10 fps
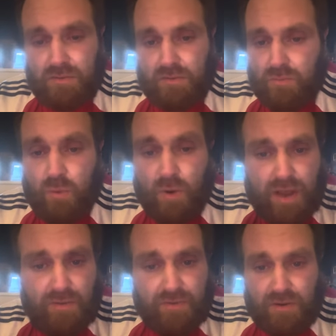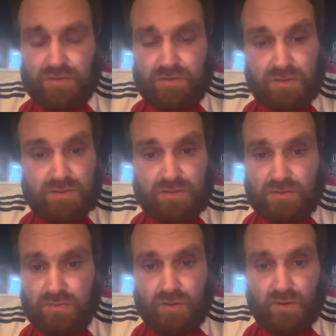whatever, just
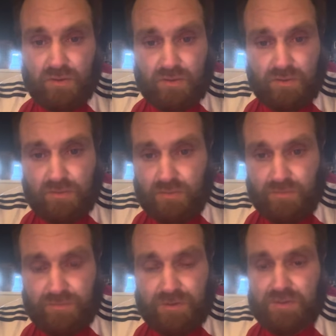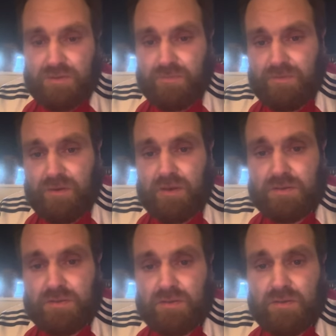not finishing
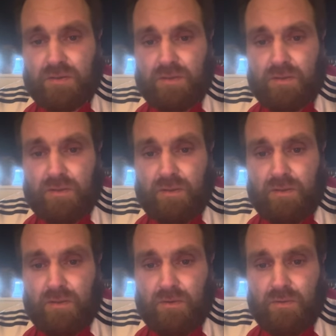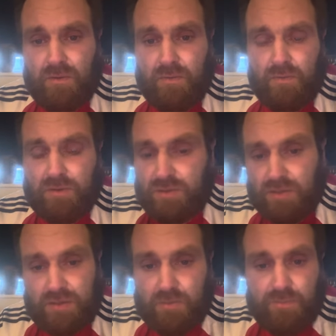first, which I
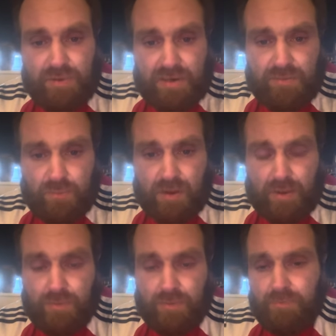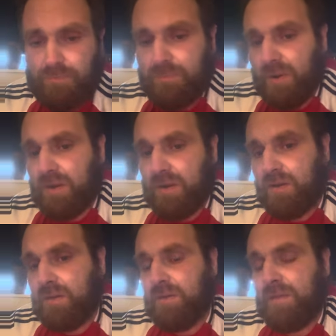don't believe will happen. But
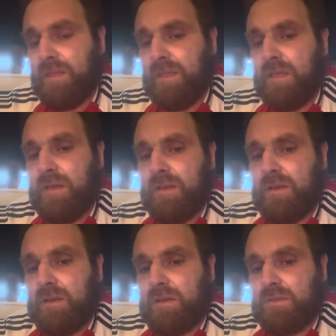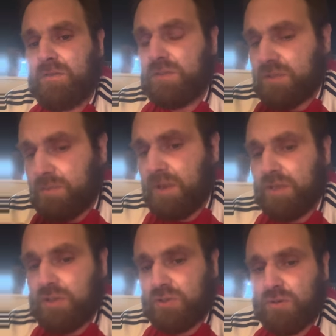just to
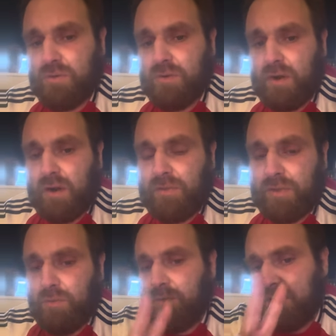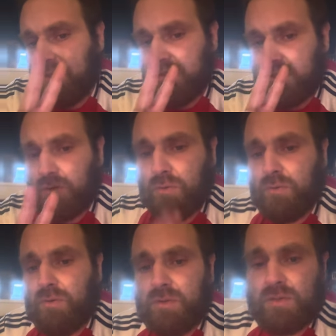make sure, I think we need
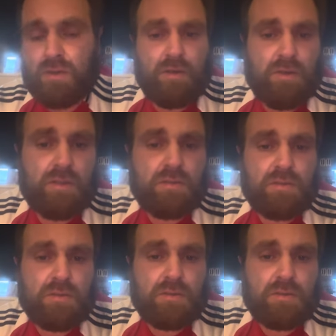two signings.